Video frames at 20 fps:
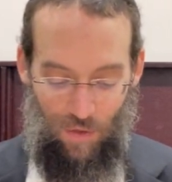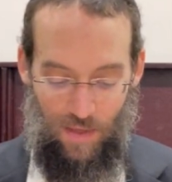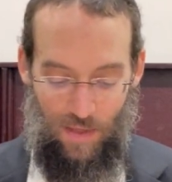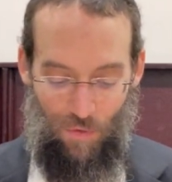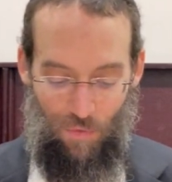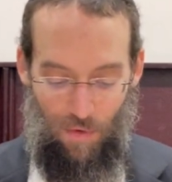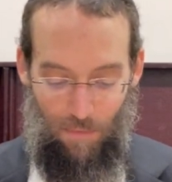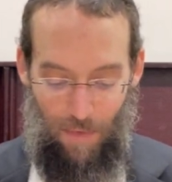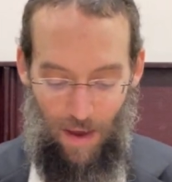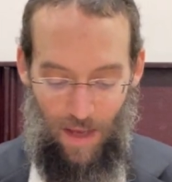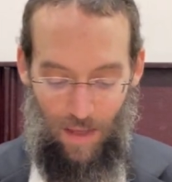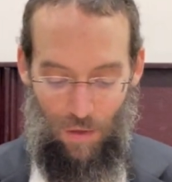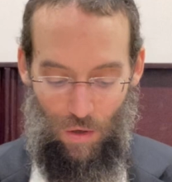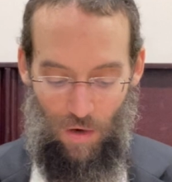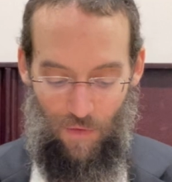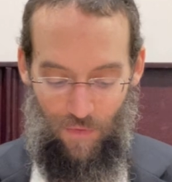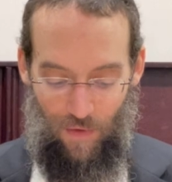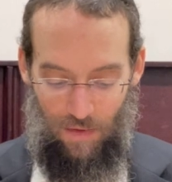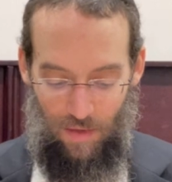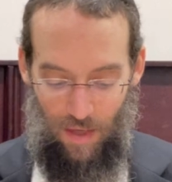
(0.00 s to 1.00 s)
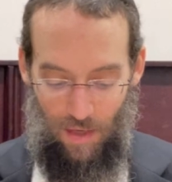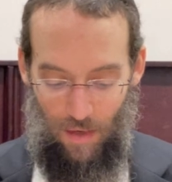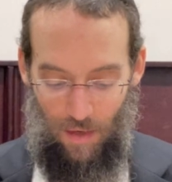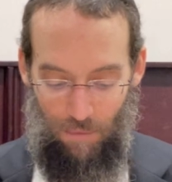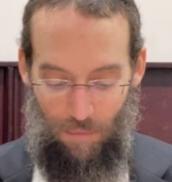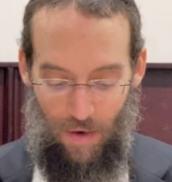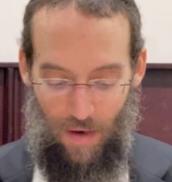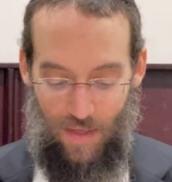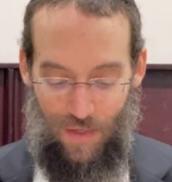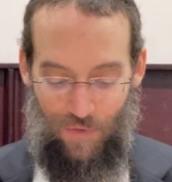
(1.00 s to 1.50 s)
a remainder of a dinner,
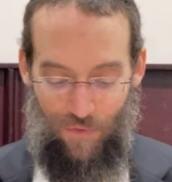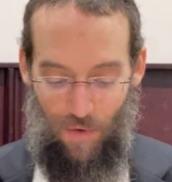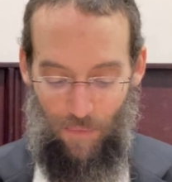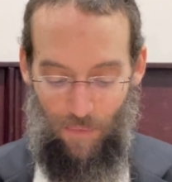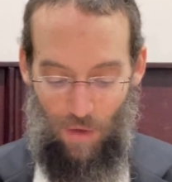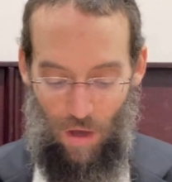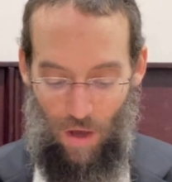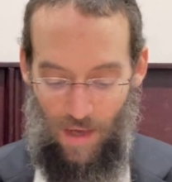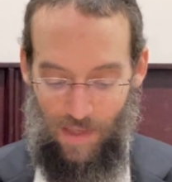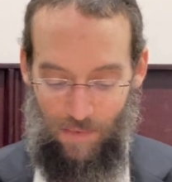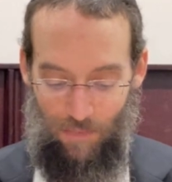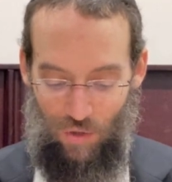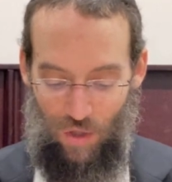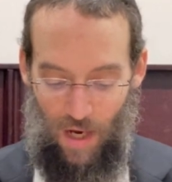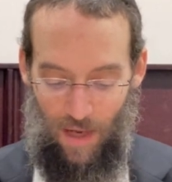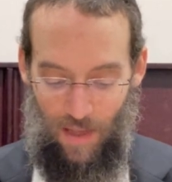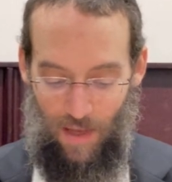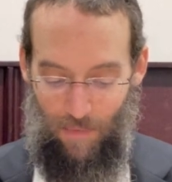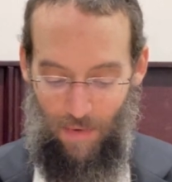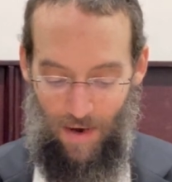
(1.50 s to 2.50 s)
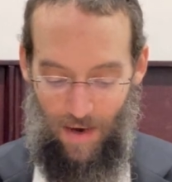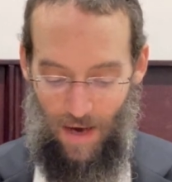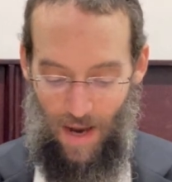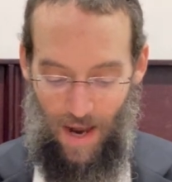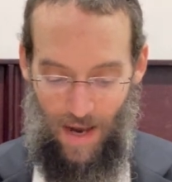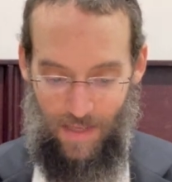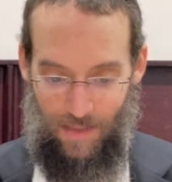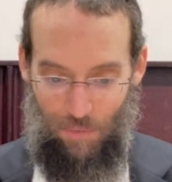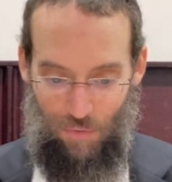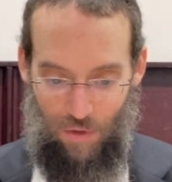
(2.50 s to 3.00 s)
but it's from the chasim
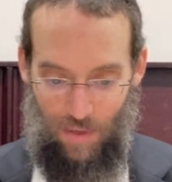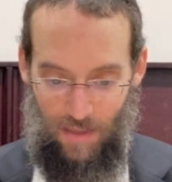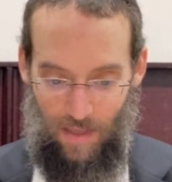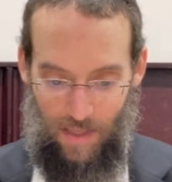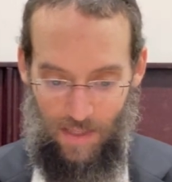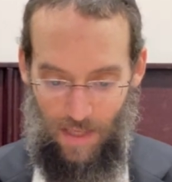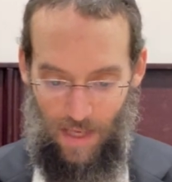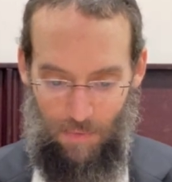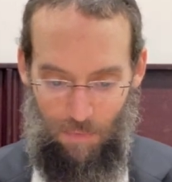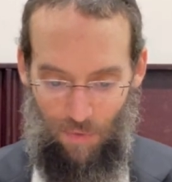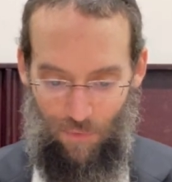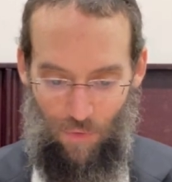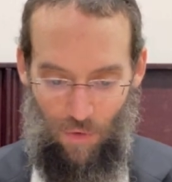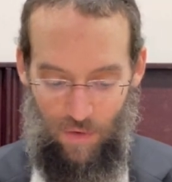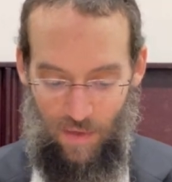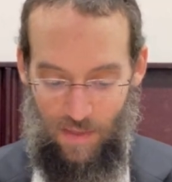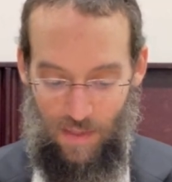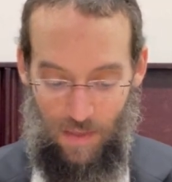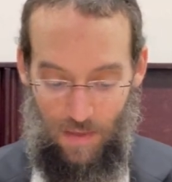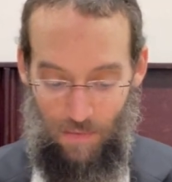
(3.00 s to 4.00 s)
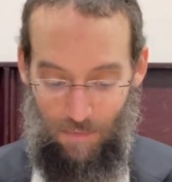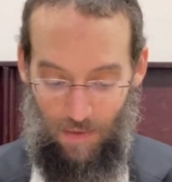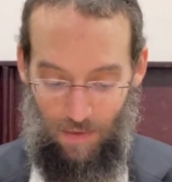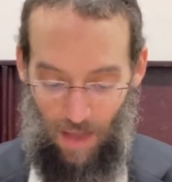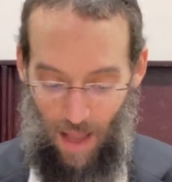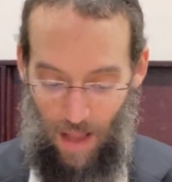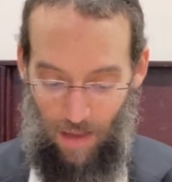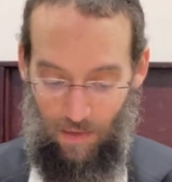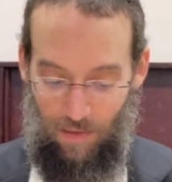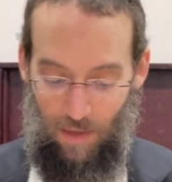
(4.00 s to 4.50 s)
shein which as I said before, this is the
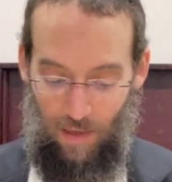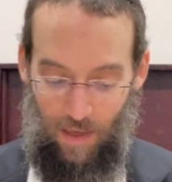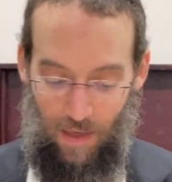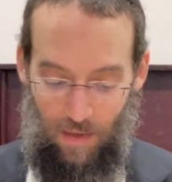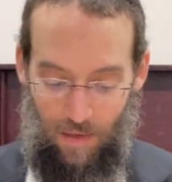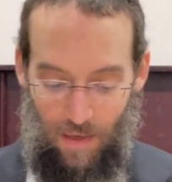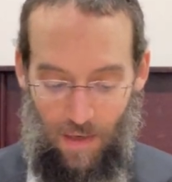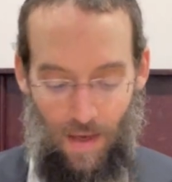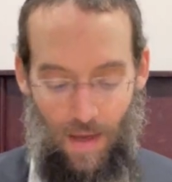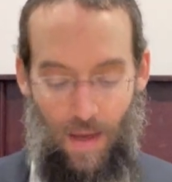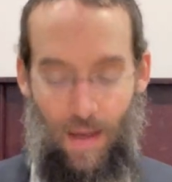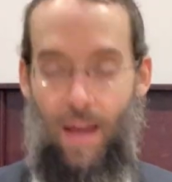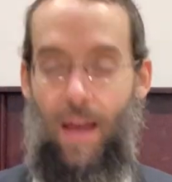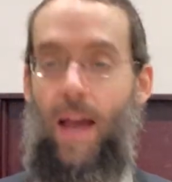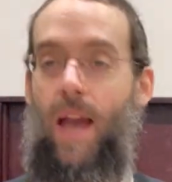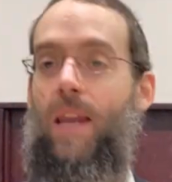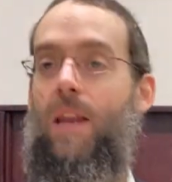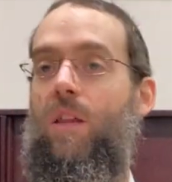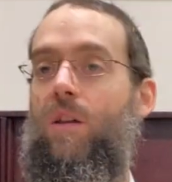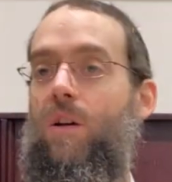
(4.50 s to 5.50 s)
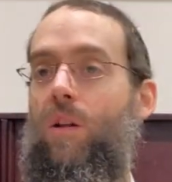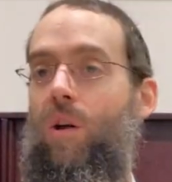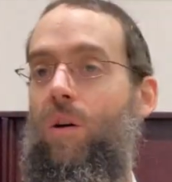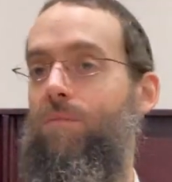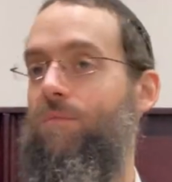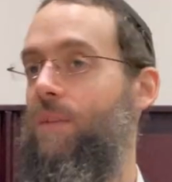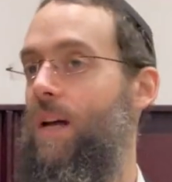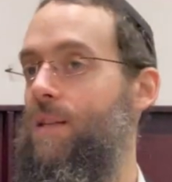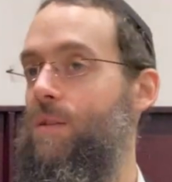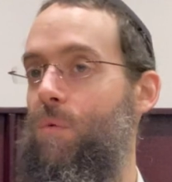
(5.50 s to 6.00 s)
metaltalin, einon
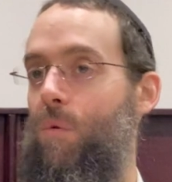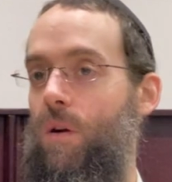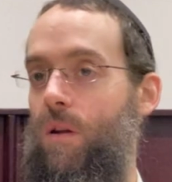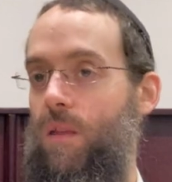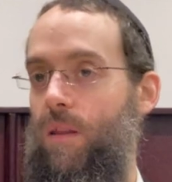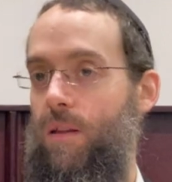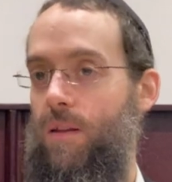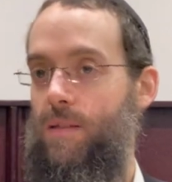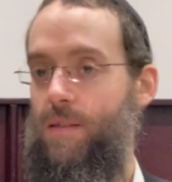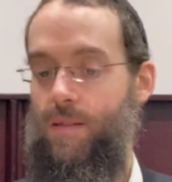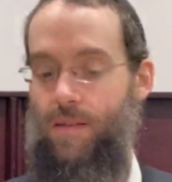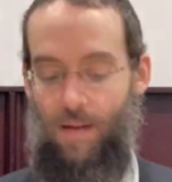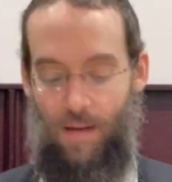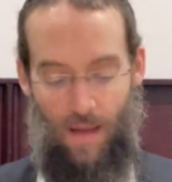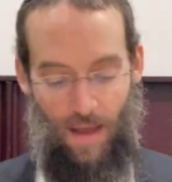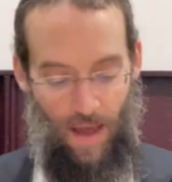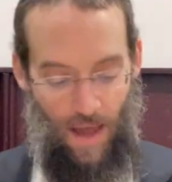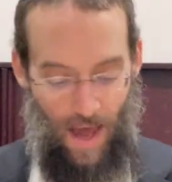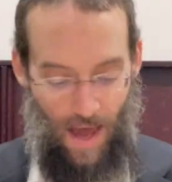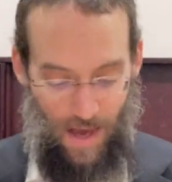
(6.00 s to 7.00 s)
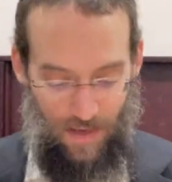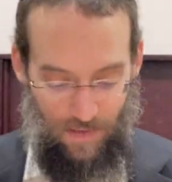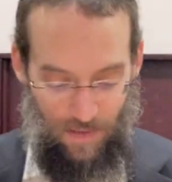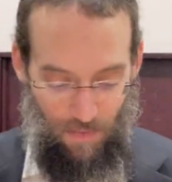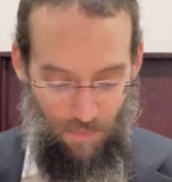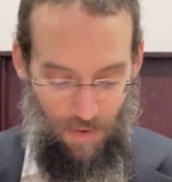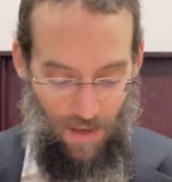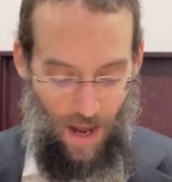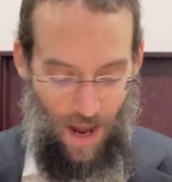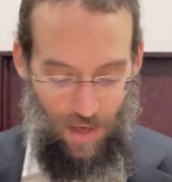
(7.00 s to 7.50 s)
klum. That's worthless has
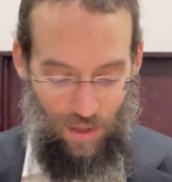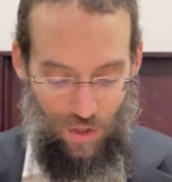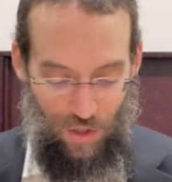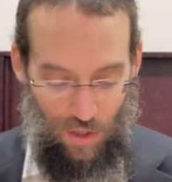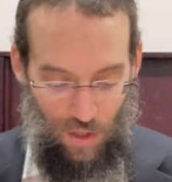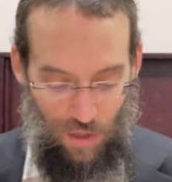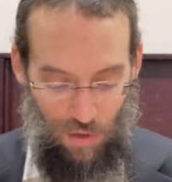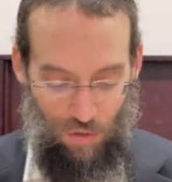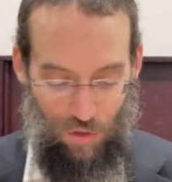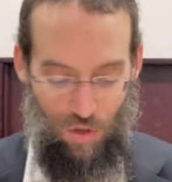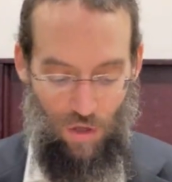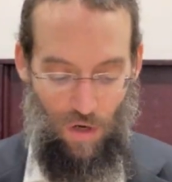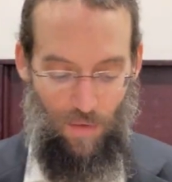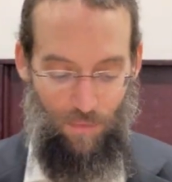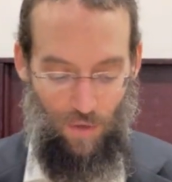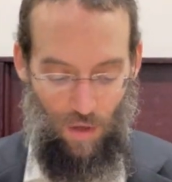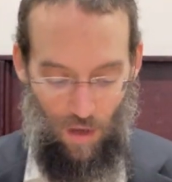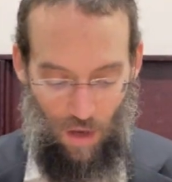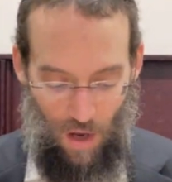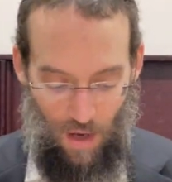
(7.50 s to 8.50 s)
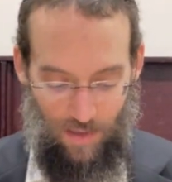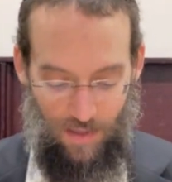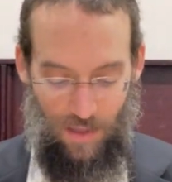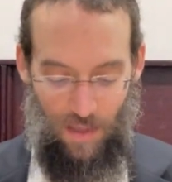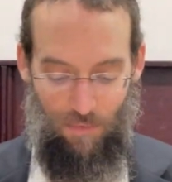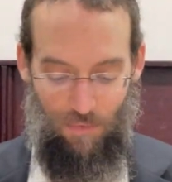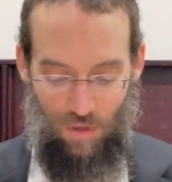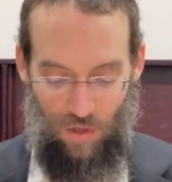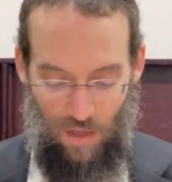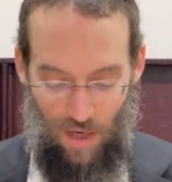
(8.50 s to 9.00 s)
to be Achiyusham, the
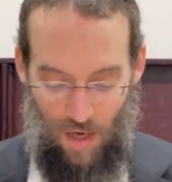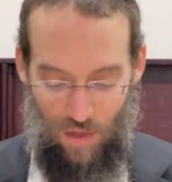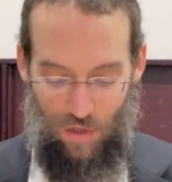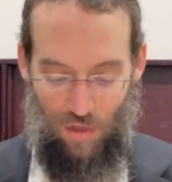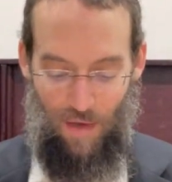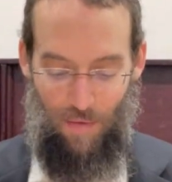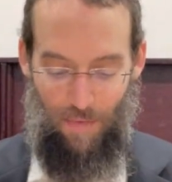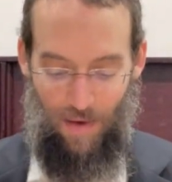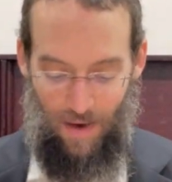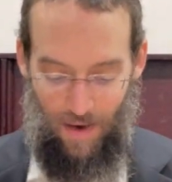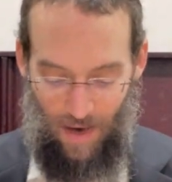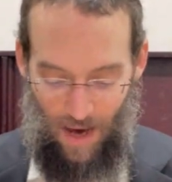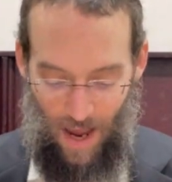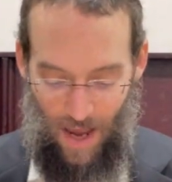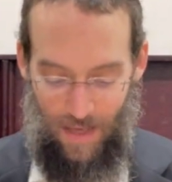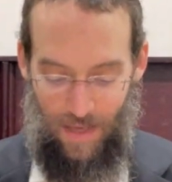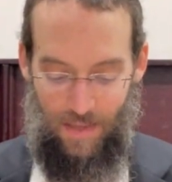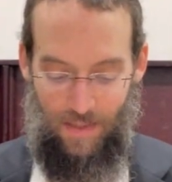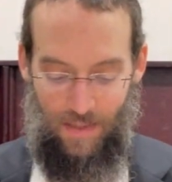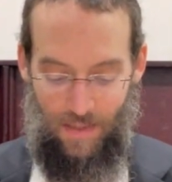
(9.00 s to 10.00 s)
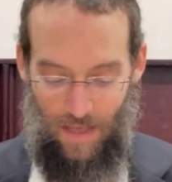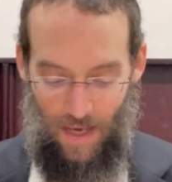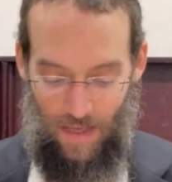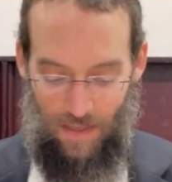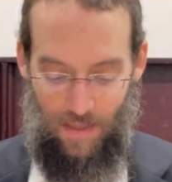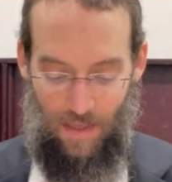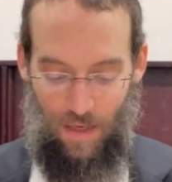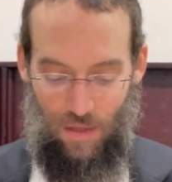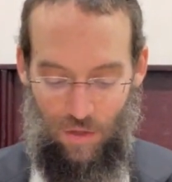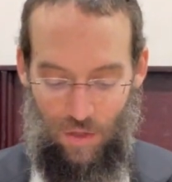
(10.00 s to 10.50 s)
Chosim, Sheyeshlam, Achrayis,
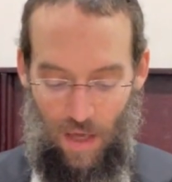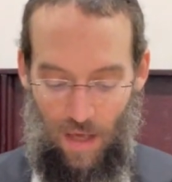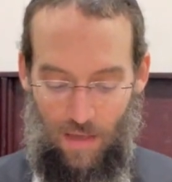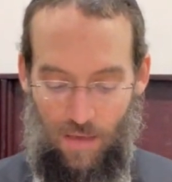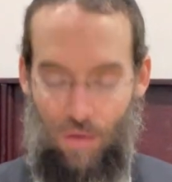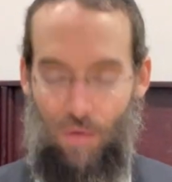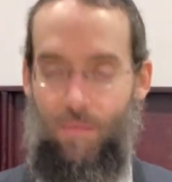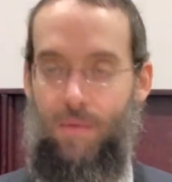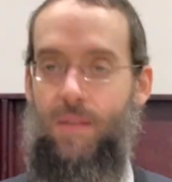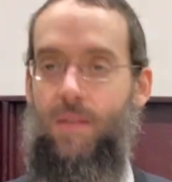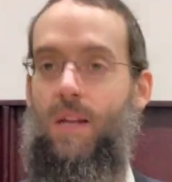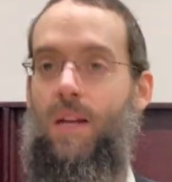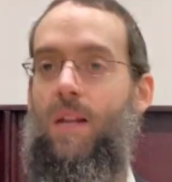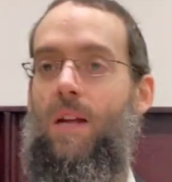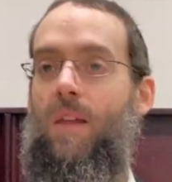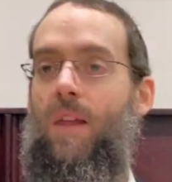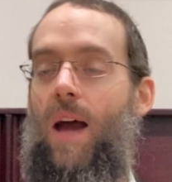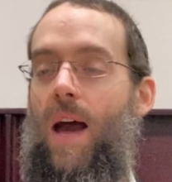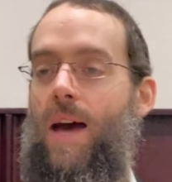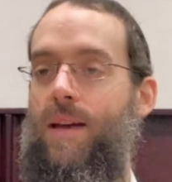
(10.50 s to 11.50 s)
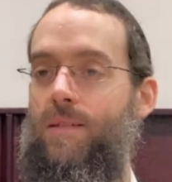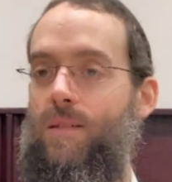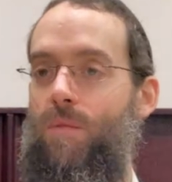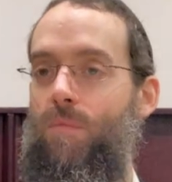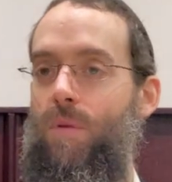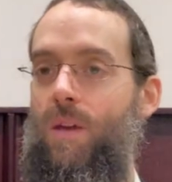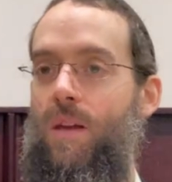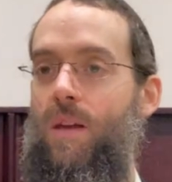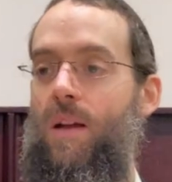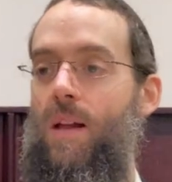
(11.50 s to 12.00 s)
Yeslash, Teksubis dinner. There has to
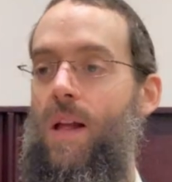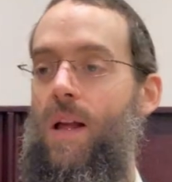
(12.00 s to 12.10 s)
be